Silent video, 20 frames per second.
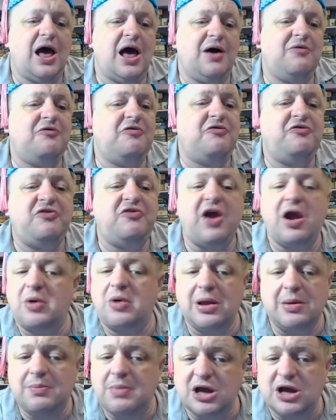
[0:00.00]

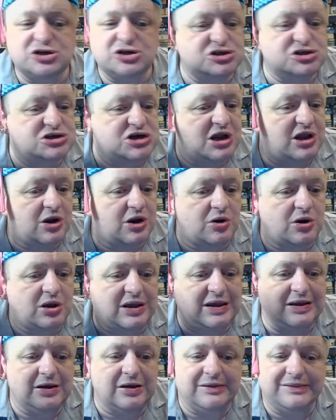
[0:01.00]
Very much,
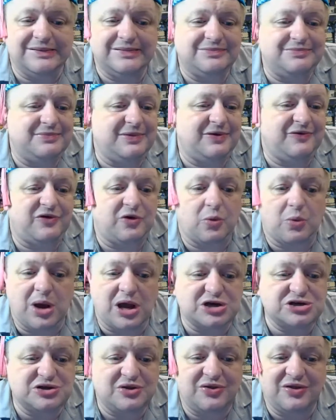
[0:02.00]
if you're
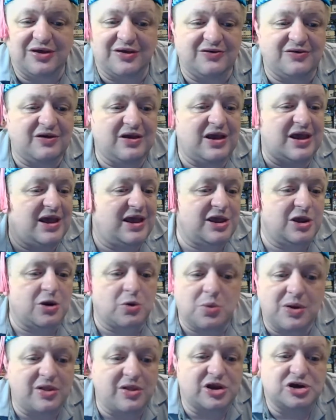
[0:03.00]
watching this, you
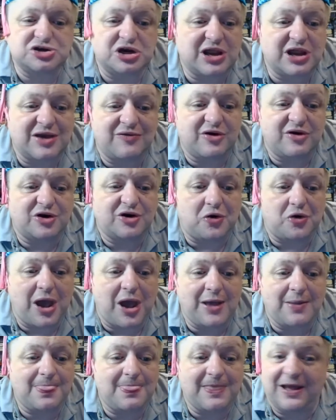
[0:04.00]
really should give it a try.
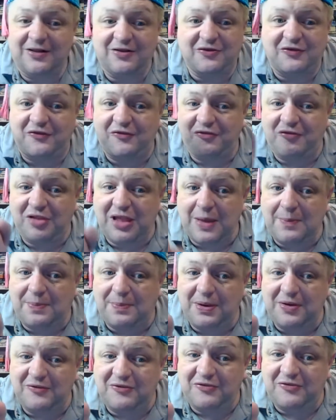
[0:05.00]
It's
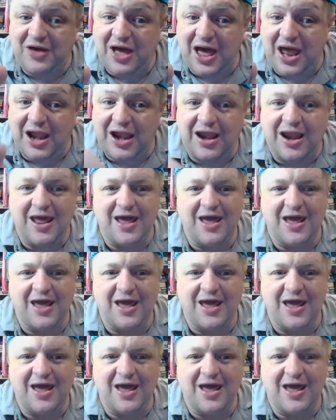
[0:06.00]
flippin' fun.